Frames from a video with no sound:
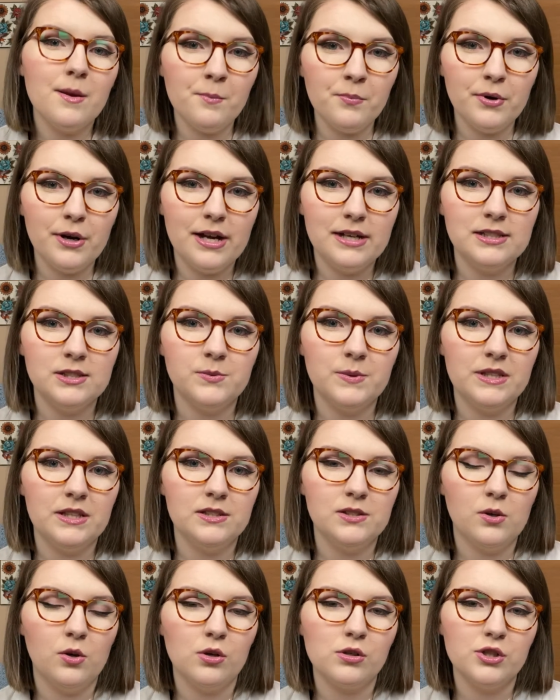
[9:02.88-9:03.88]
impressed with
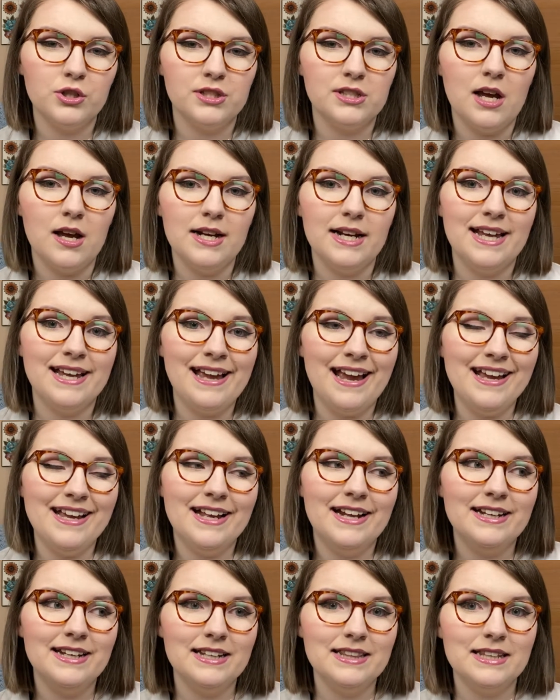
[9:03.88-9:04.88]
this ultrasonic
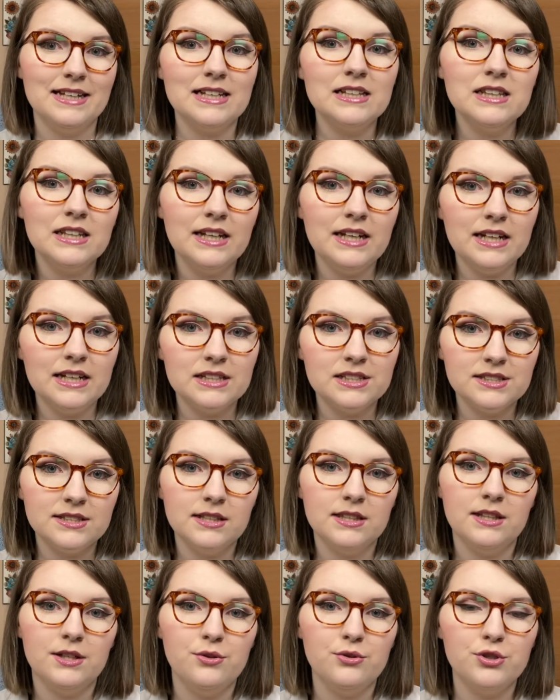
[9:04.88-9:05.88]
and the cleaning
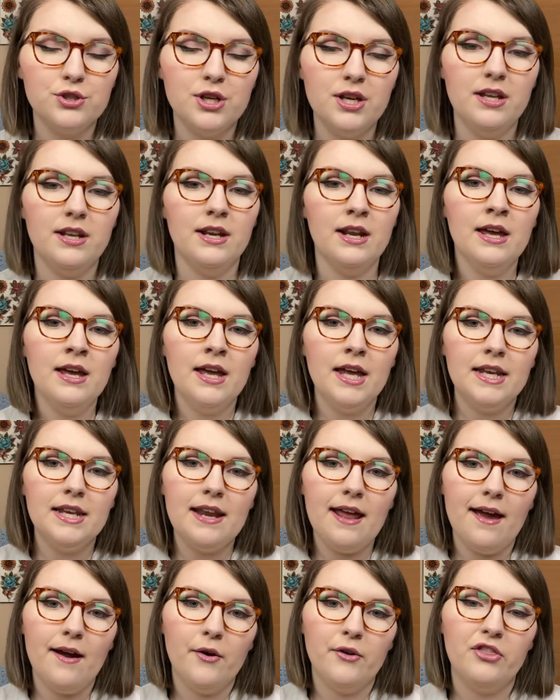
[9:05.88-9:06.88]
solution.
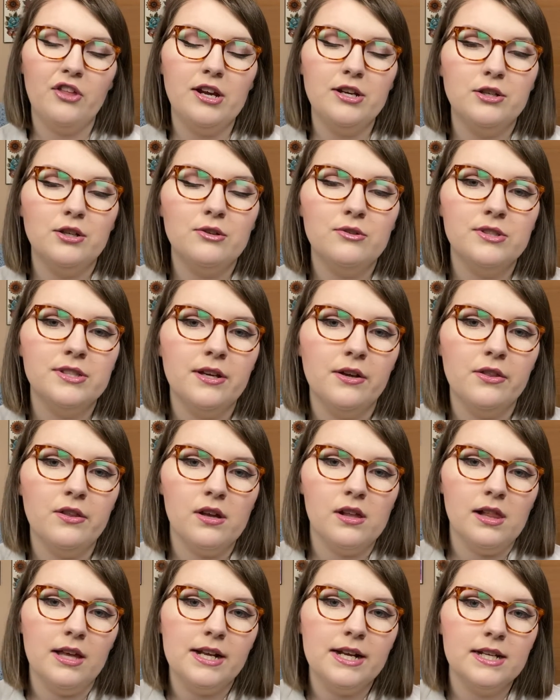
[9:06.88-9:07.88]
Now, they do sell the
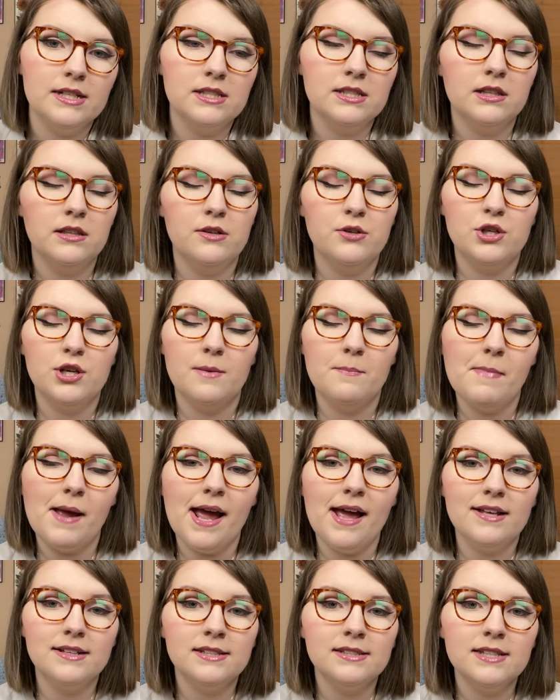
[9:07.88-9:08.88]
cleaning solution
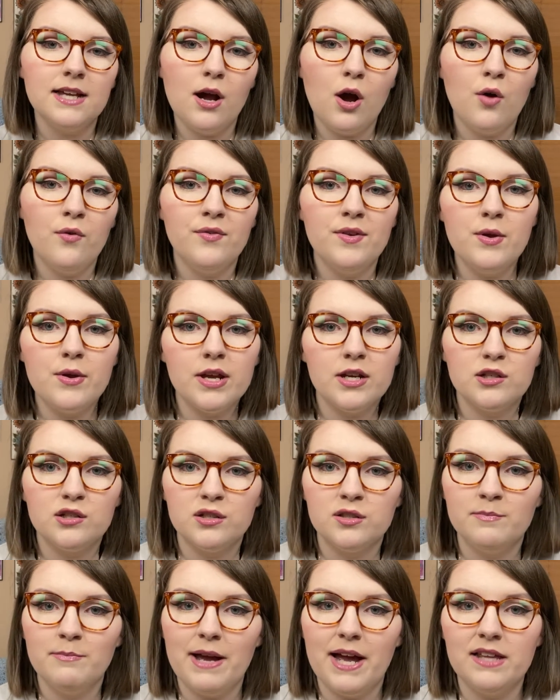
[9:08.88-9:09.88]
by itself. You can
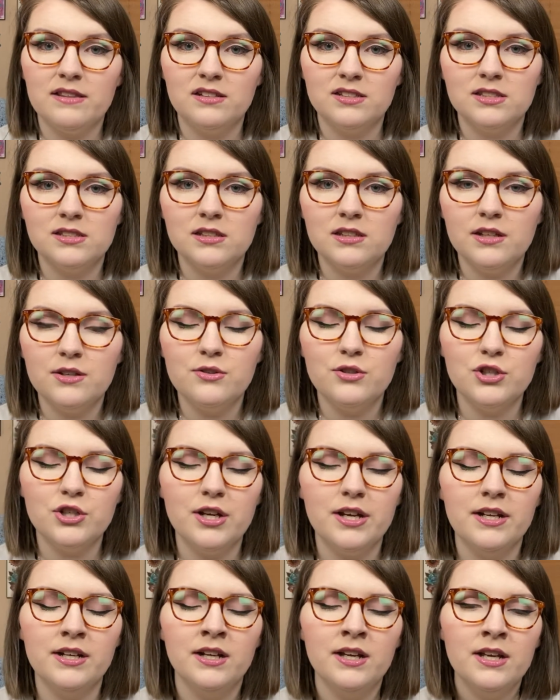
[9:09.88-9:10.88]
just buy the
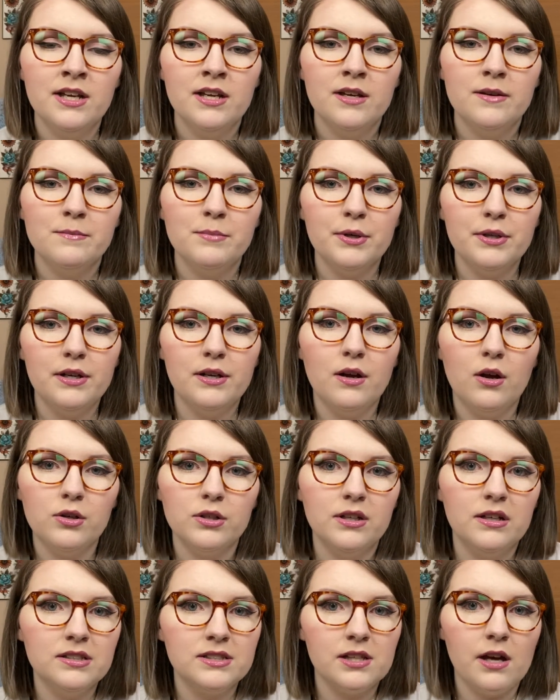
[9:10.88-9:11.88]
solution, put it on
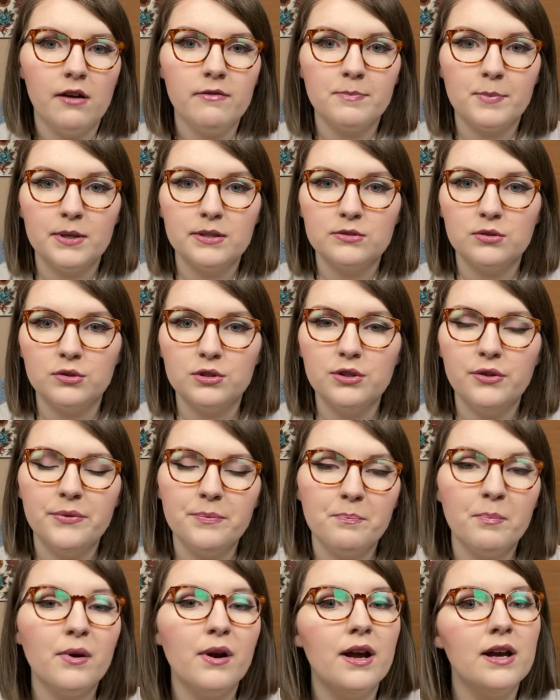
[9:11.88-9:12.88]
a soft bristle
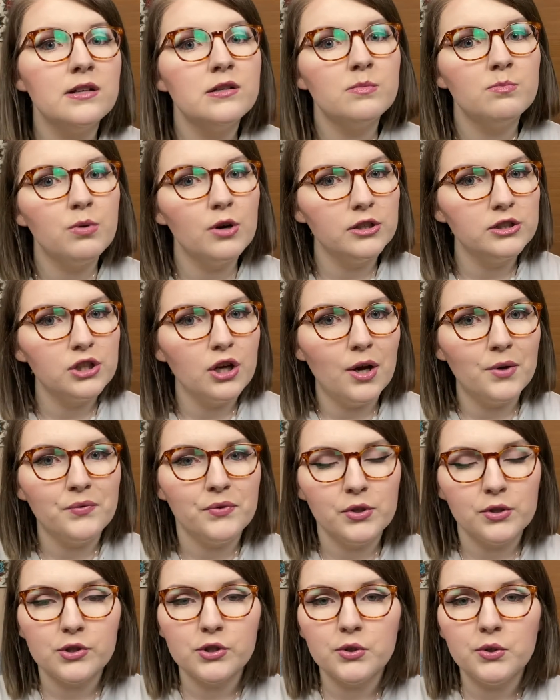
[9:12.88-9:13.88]
toothbrush, brush off
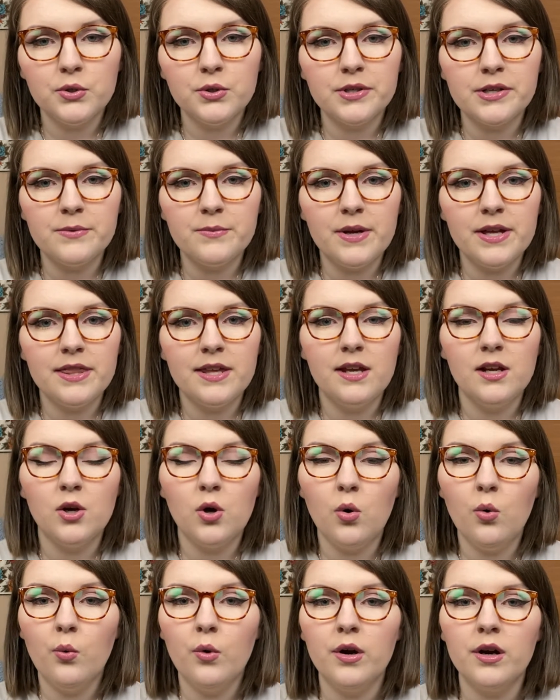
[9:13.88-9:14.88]
your jewelry with it,
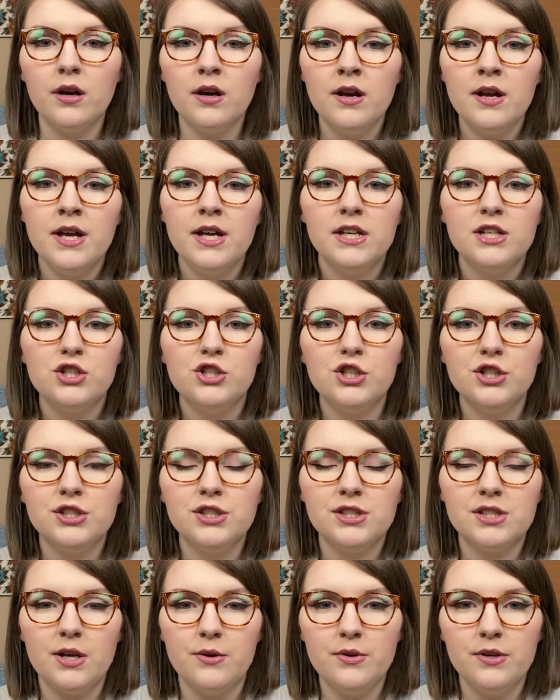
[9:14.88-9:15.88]
or just
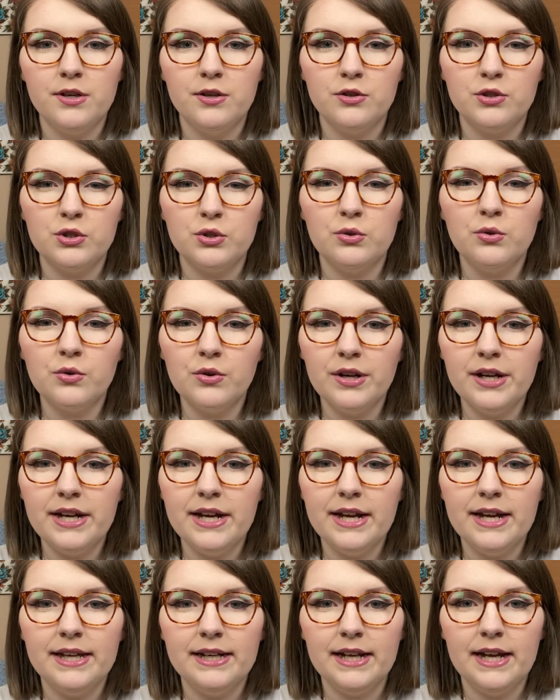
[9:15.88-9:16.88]
soak your
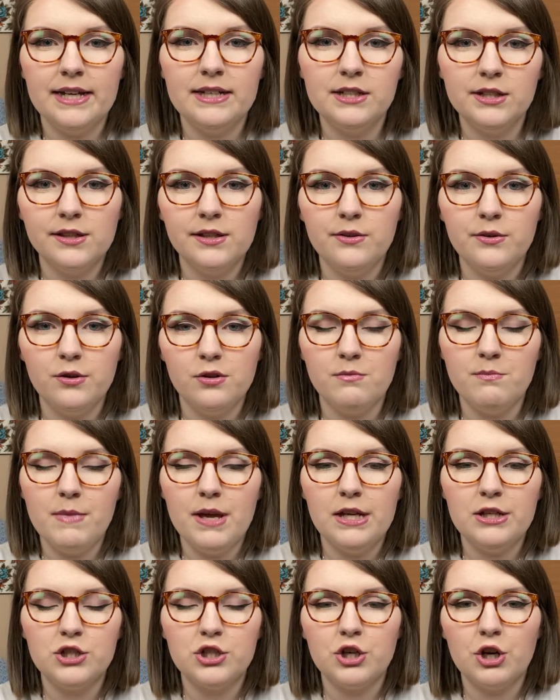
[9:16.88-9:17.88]
jewelry in a diluted
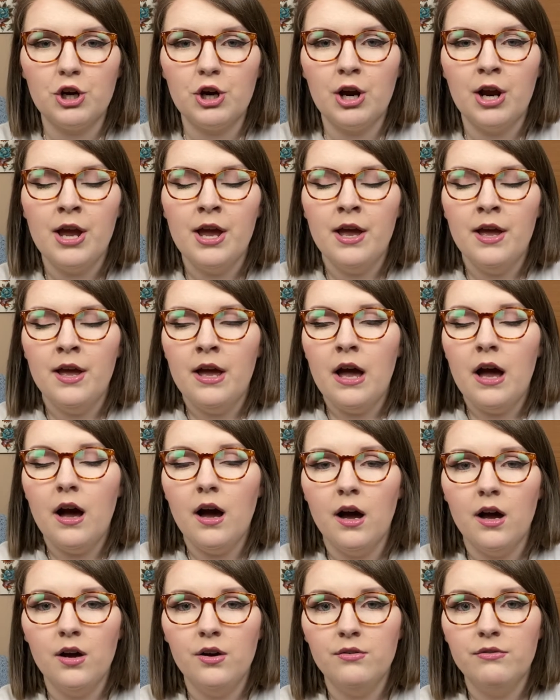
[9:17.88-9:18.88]
mixture
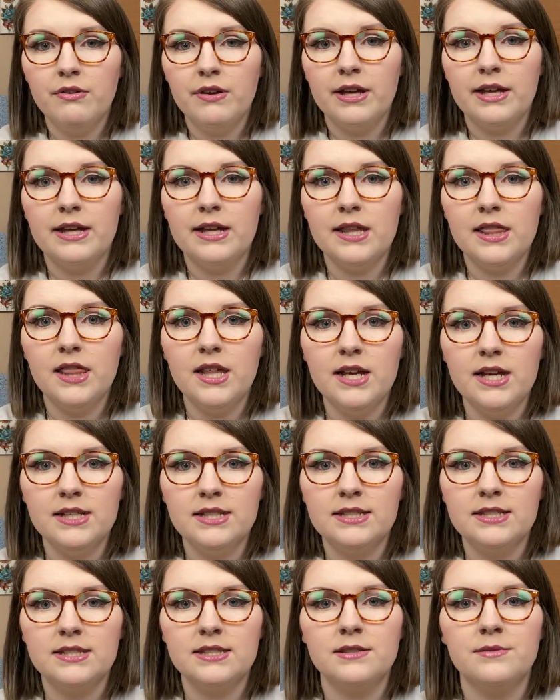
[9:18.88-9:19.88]
of
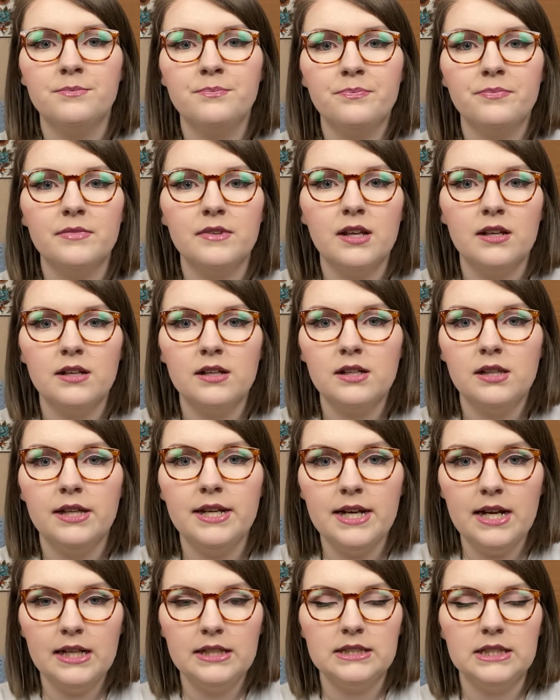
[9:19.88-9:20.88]
this
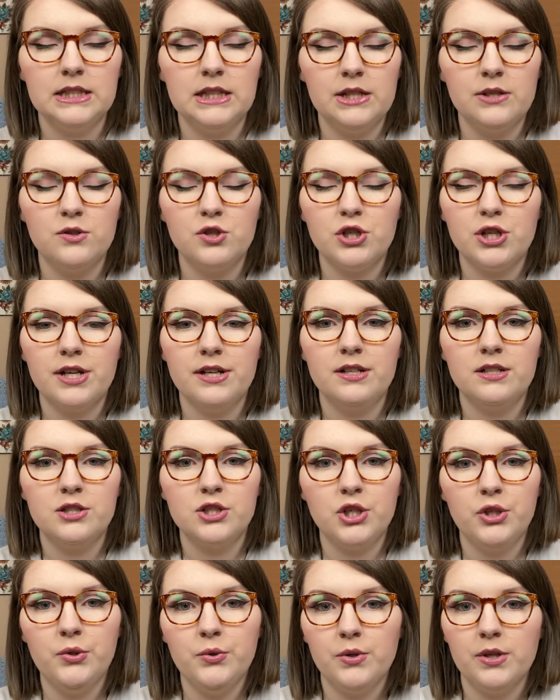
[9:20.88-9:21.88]
cleaning solution
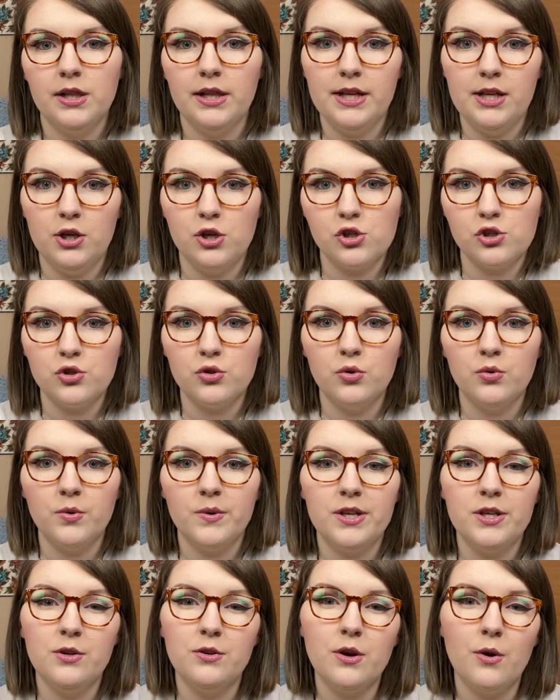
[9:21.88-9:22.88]
to clean your
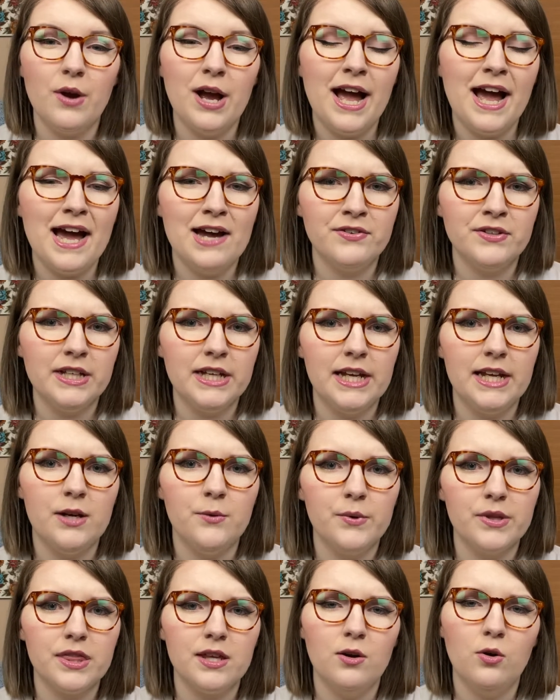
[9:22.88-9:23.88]
jewelry. You don't have to get it
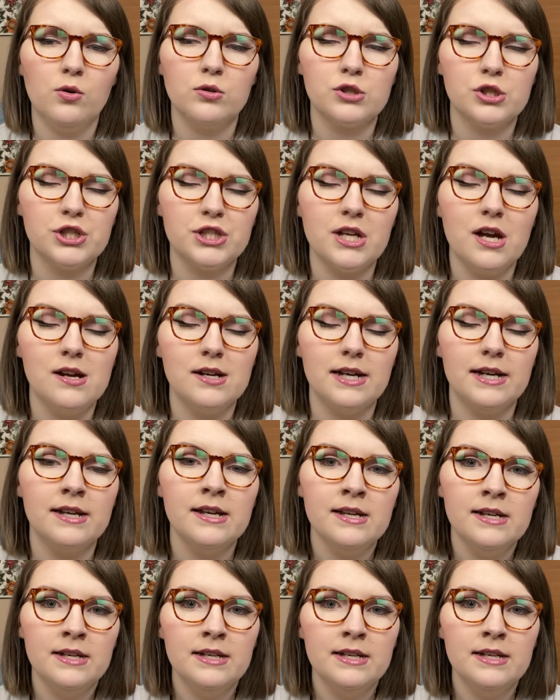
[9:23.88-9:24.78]
with the ultrasonic.